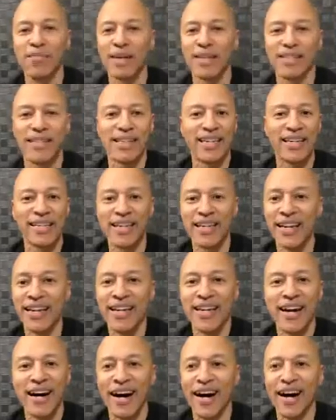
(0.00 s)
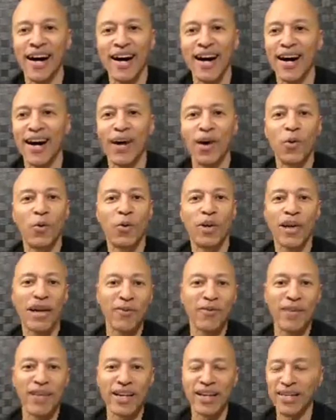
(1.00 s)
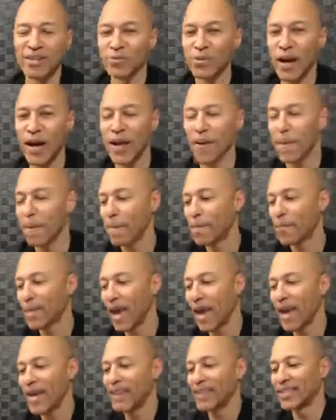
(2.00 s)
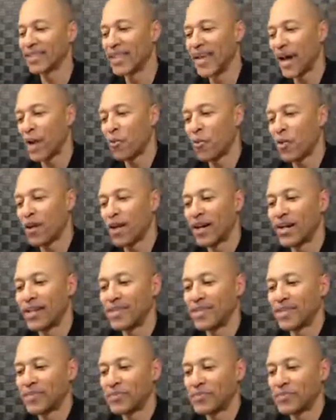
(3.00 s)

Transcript: Is it whatever it is, right? Aida's got one.